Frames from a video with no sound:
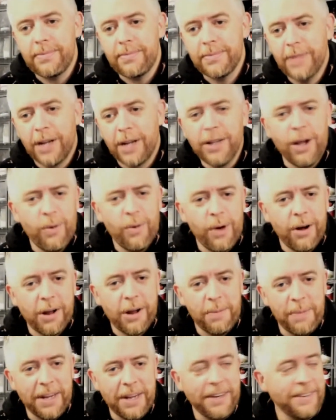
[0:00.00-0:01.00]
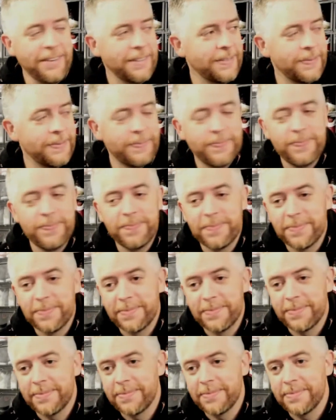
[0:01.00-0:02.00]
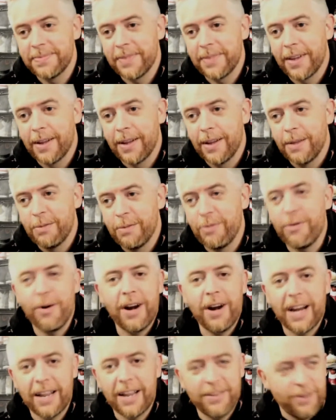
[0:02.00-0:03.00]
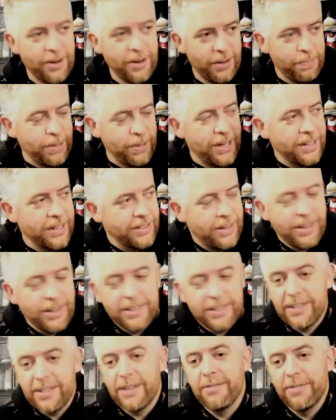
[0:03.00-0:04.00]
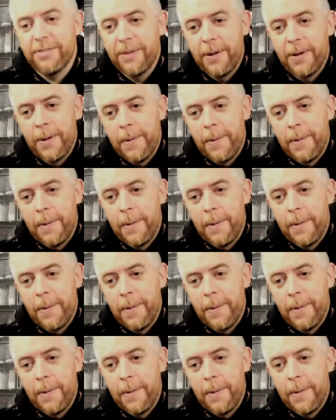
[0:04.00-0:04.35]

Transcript: hello, welcome in. Before I get to all the plugs and all this stuff,